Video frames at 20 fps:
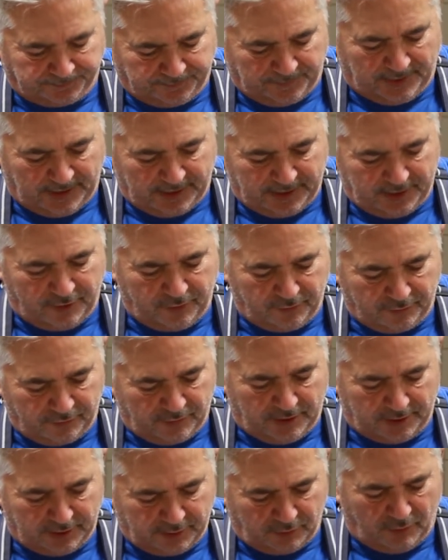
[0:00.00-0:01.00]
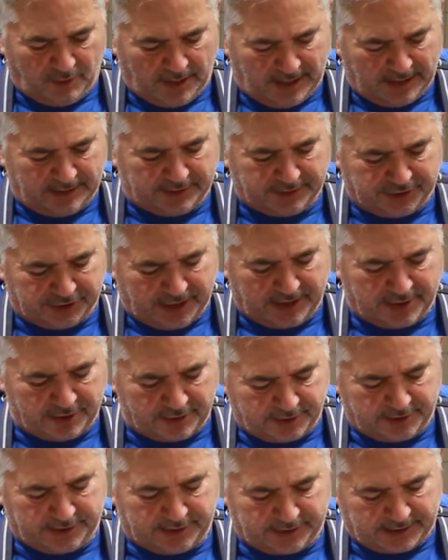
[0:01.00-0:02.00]
And you quite a
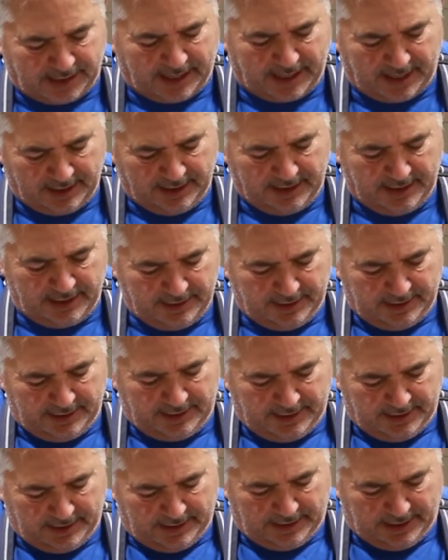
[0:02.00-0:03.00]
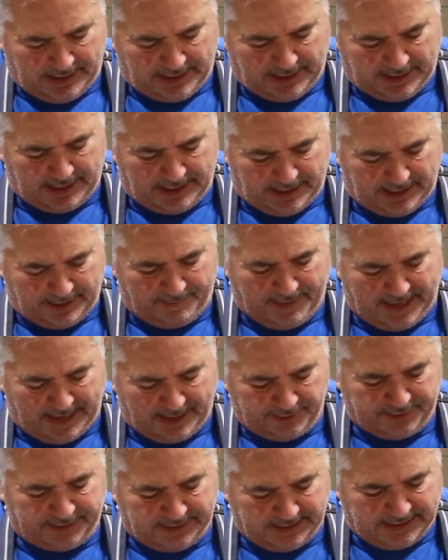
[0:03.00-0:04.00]
generous
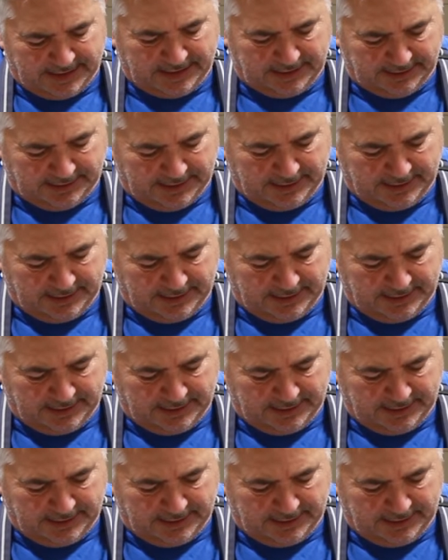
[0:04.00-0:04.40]
amount in it.